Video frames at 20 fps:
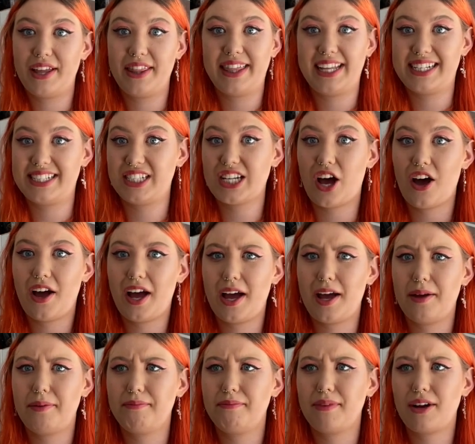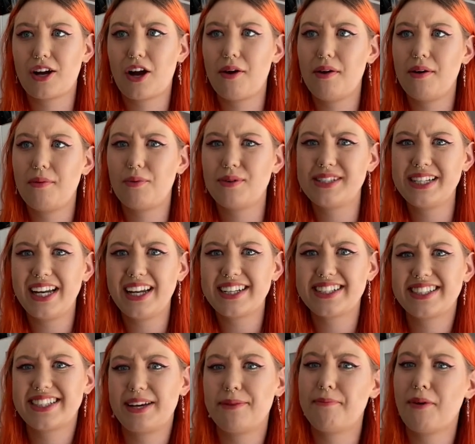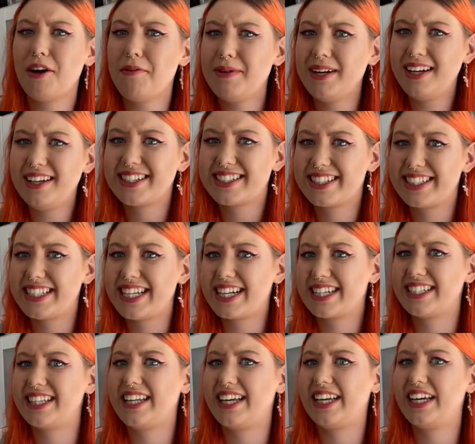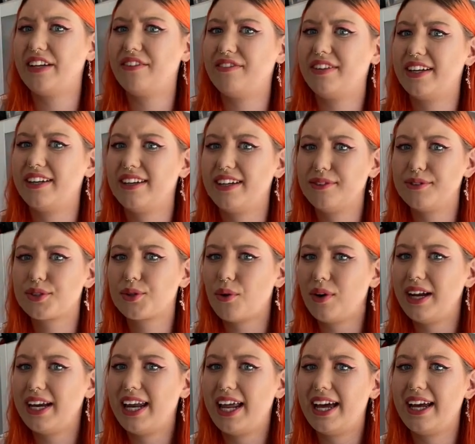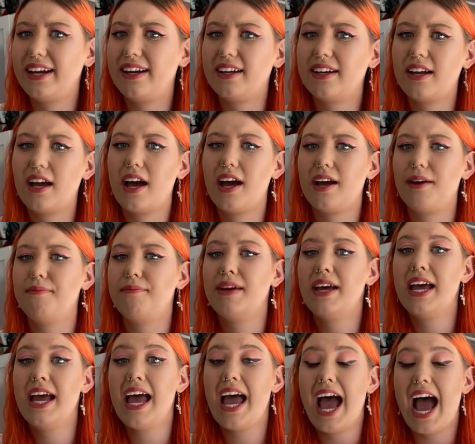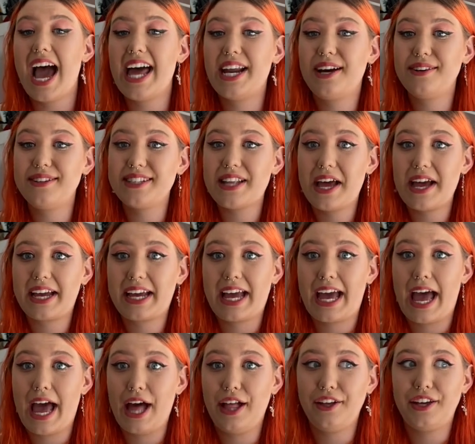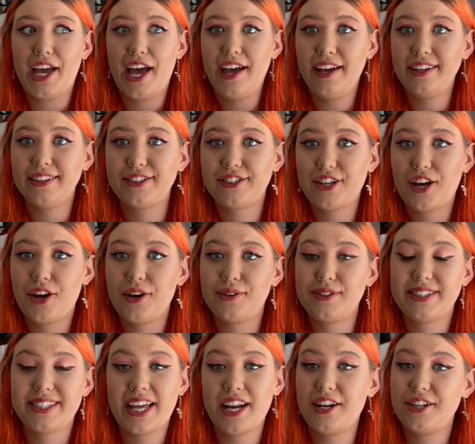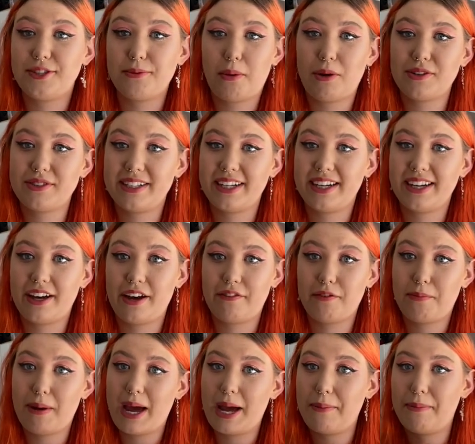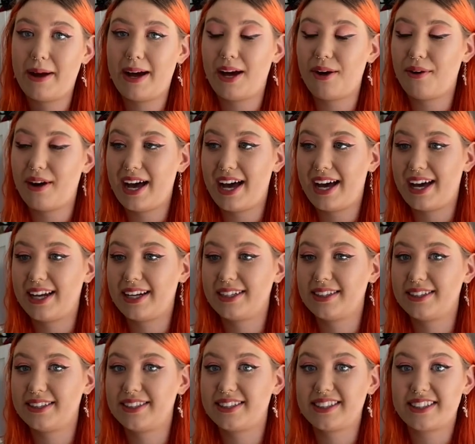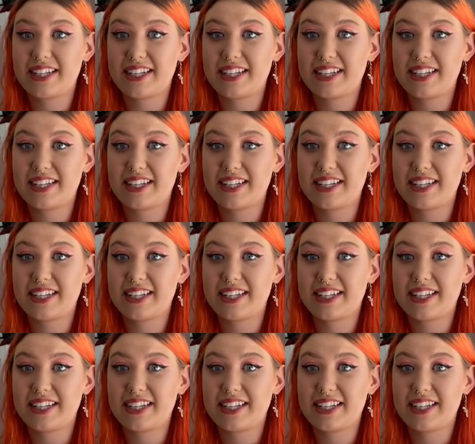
this time. It might have been like 6 in the evening. It was quite late. And I was like, hell yeah. So sent a deposit over PayPal and